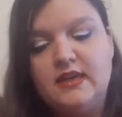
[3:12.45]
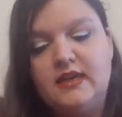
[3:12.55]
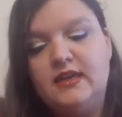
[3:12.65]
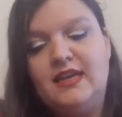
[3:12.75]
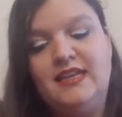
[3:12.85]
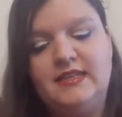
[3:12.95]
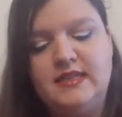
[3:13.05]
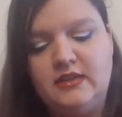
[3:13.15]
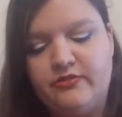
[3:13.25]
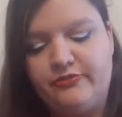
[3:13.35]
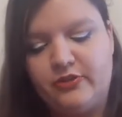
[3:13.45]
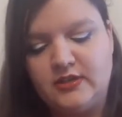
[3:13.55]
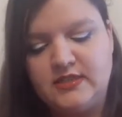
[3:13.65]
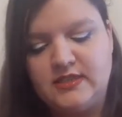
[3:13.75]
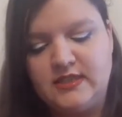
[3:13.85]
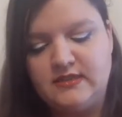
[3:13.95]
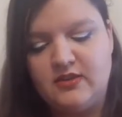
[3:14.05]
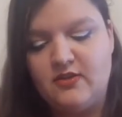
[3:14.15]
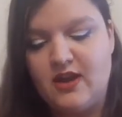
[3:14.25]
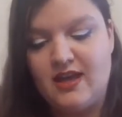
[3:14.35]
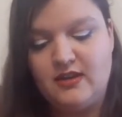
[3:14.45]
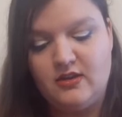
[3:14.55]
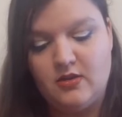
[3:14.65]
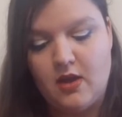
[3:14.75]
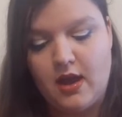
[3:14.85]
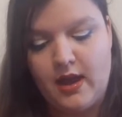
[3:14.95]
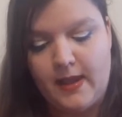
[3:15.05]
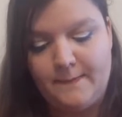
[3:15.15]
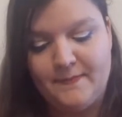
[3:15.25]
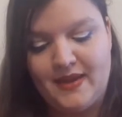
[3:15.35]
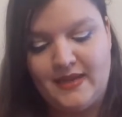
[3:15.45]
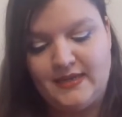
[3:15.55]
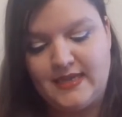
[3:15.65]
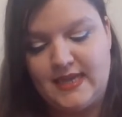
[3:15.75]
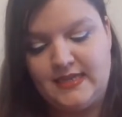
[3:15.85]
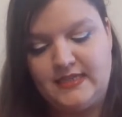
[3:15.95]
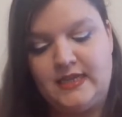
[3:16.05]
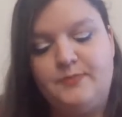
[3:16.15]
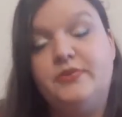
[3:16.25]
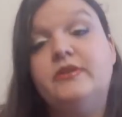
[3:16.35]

It is a little frosty, so I don't know. I might end up